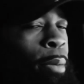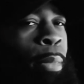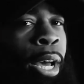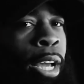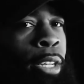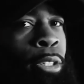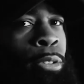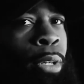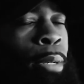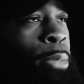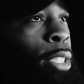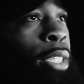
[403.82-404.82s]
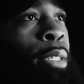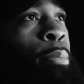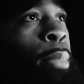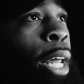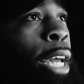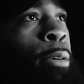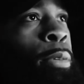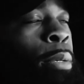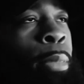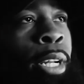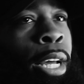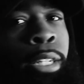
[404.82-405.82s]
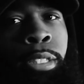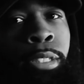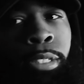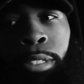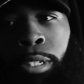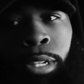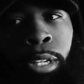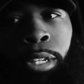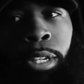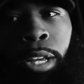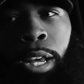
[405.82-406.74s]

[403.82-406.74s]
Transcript: again, mind you, I'm seeing black women out the